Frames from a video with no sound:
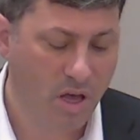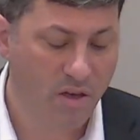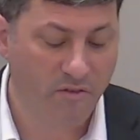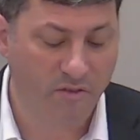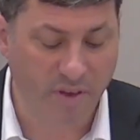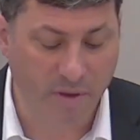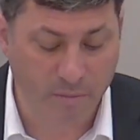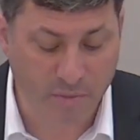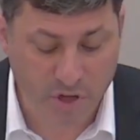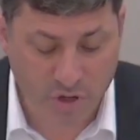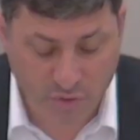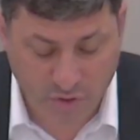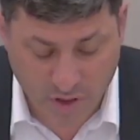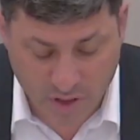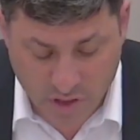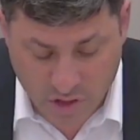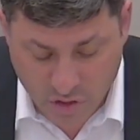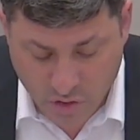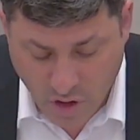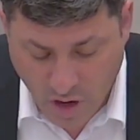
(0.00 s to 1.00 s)
V'im b'shvil
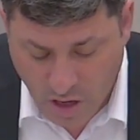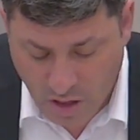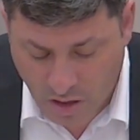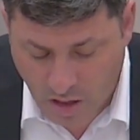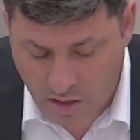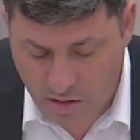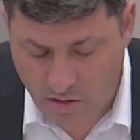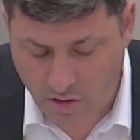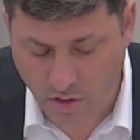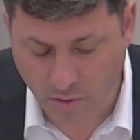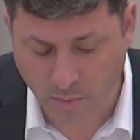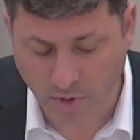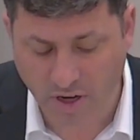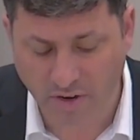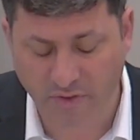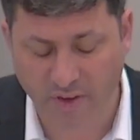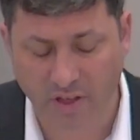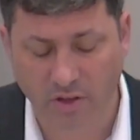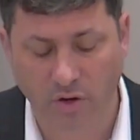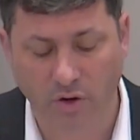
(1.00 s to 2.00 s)
Yisrael asr. But
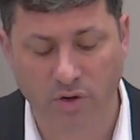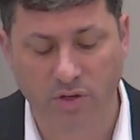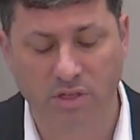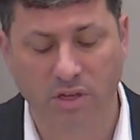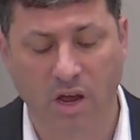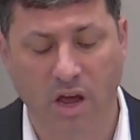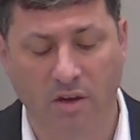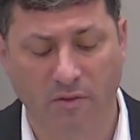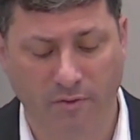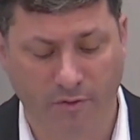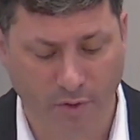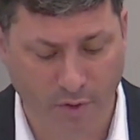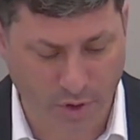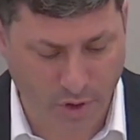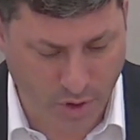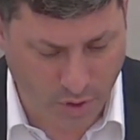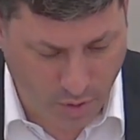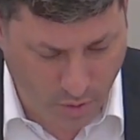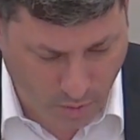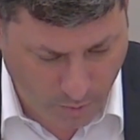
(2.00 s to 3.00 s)
if he turns it on for
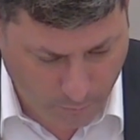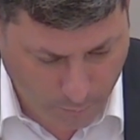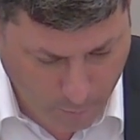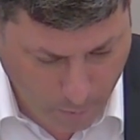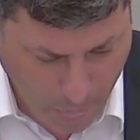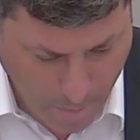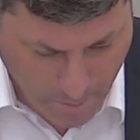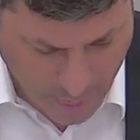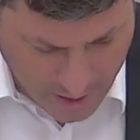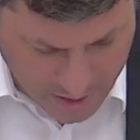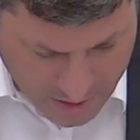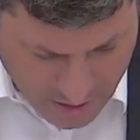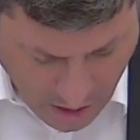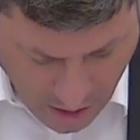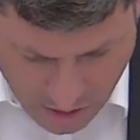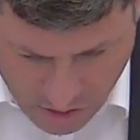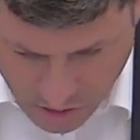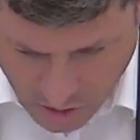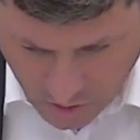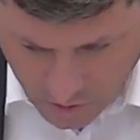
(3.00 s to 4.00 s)
you, it's
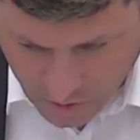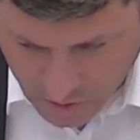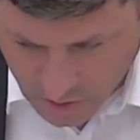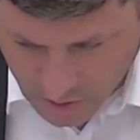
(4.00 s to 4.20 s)
asr.